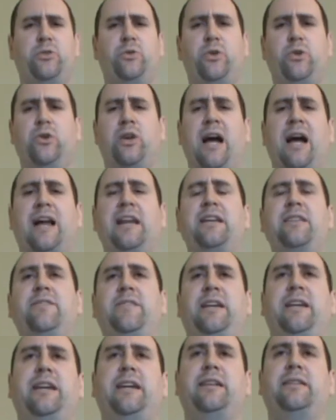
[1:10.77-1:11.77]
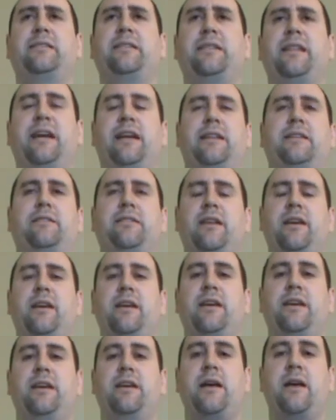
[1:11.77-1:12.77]
you kind of get
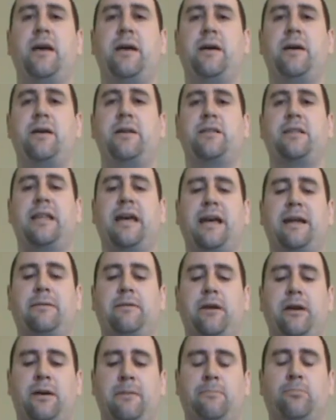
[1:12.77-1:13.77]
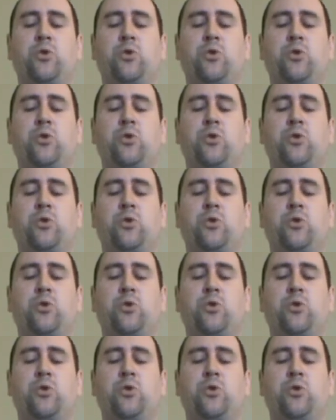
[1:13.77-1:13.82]
that